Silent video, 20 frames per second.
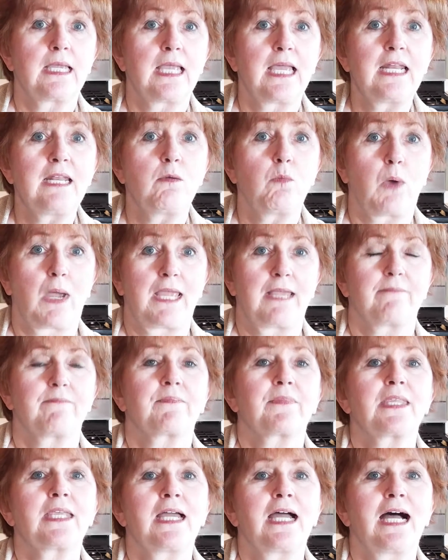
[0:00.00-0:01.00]
Anyway,
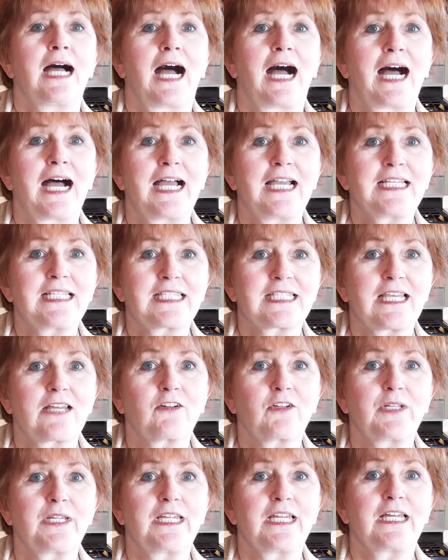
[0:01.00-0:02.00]
I
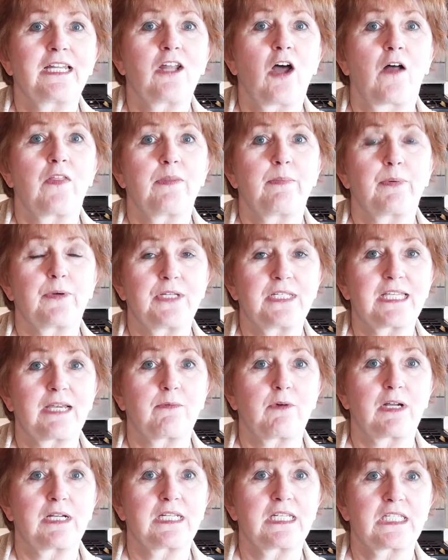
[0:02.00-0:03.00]
settled in on the breeds I
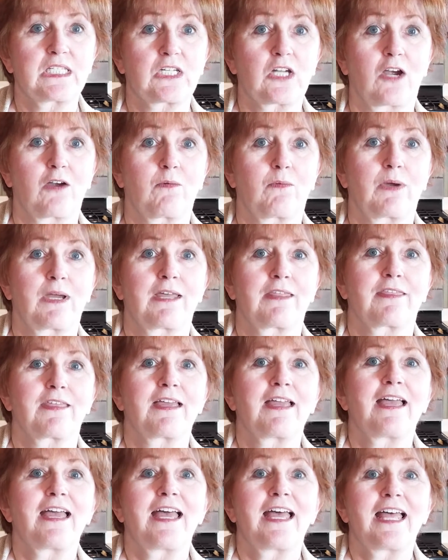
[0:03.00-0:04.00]
wanted to start with.
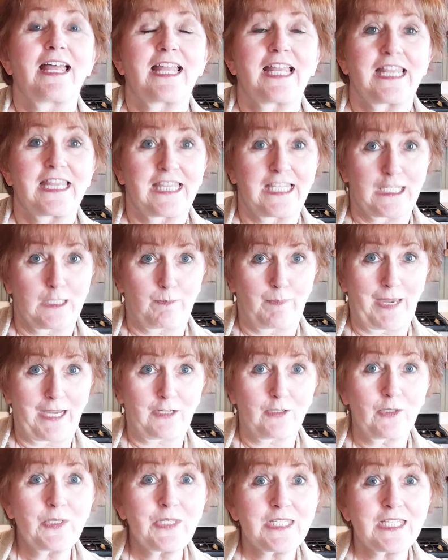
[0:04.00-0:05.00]
The
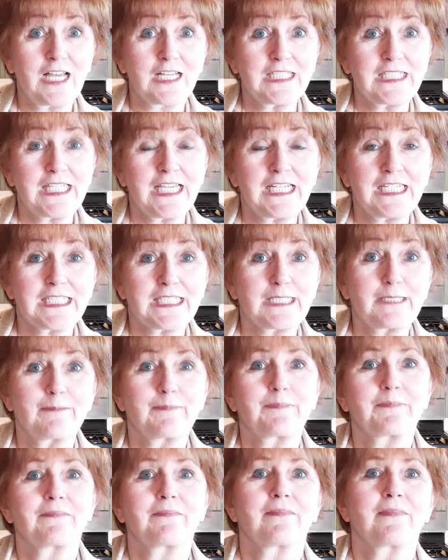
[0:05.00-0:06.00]
speckled Sussex.
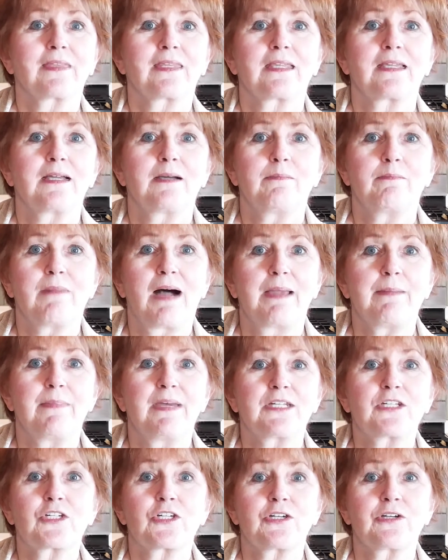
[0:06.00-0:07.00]
My
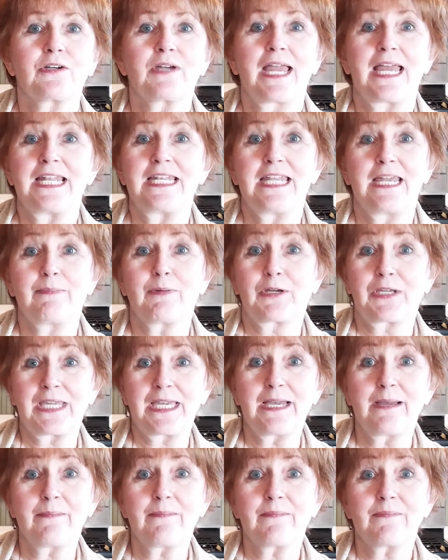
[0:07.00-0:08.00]
mentor and neighbor
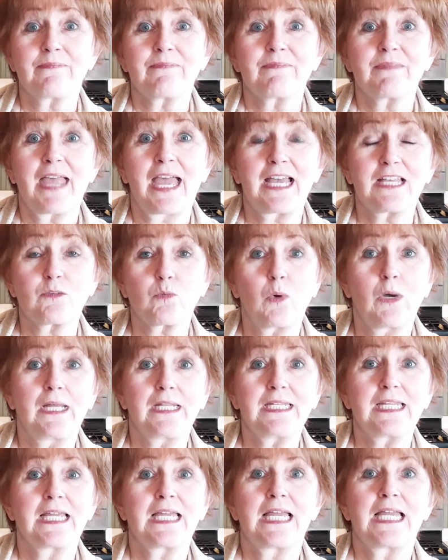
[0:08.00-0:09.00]
Kim has
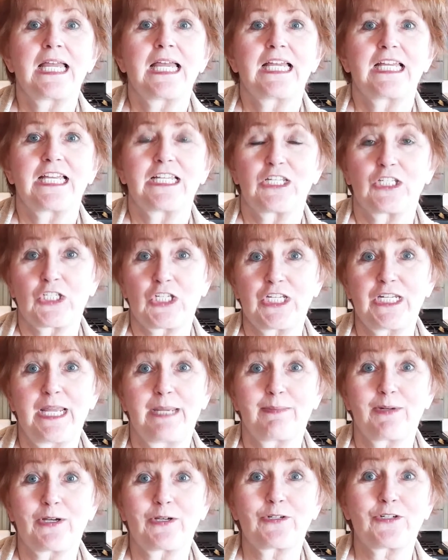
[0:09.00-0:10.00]
one, and she
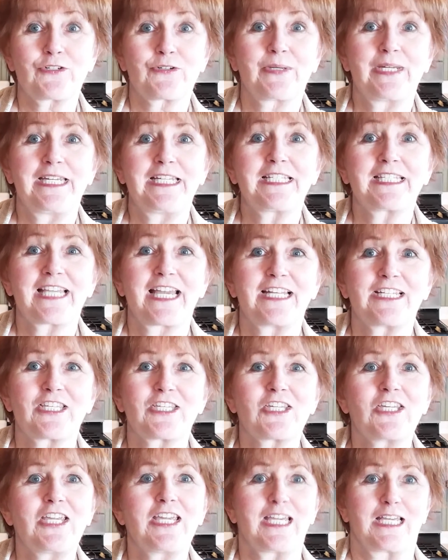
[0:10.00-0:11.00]
named her Treats, and
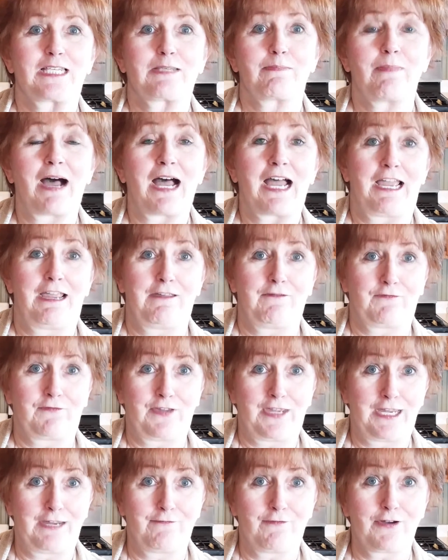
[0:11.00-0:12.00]
she is my
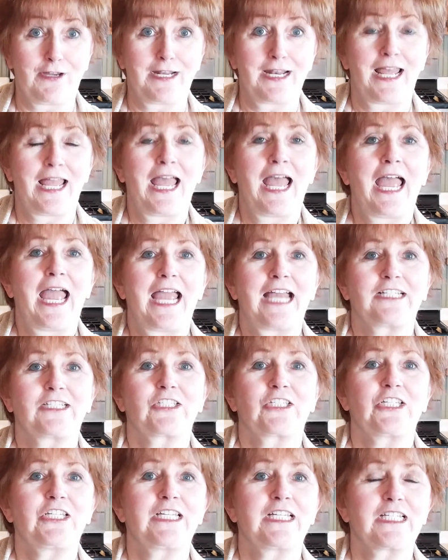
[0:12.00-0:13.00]
favorite, and
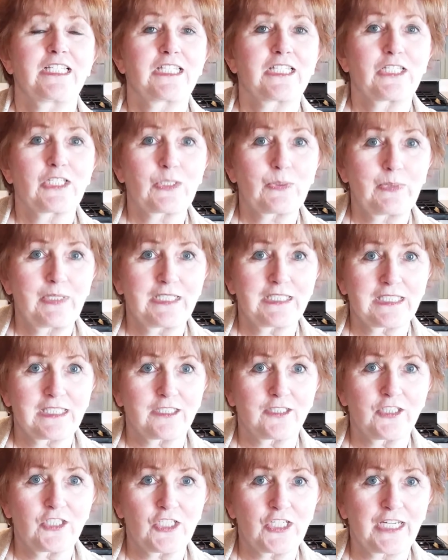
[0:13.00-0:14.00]
she is the sweetest
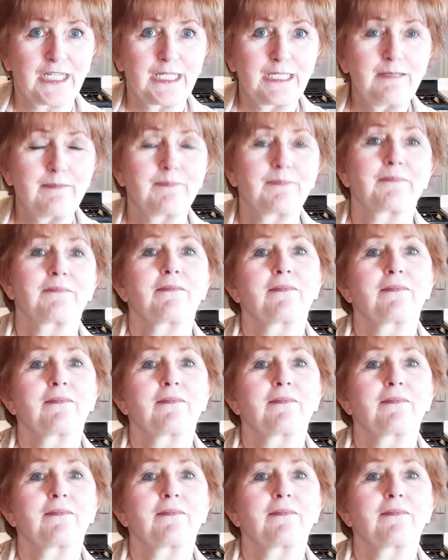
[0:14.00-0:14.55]
little chicken.